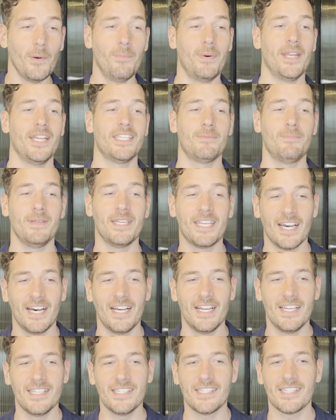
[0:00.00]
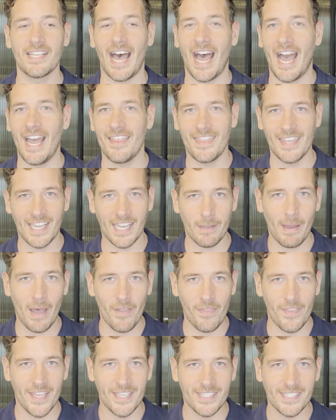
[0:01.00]
but it's because I think
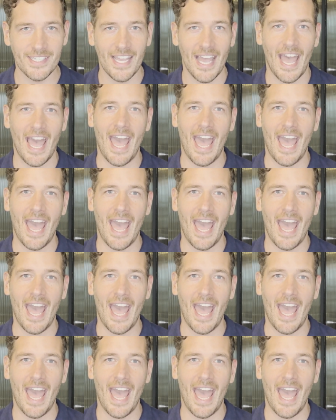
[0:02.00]
about this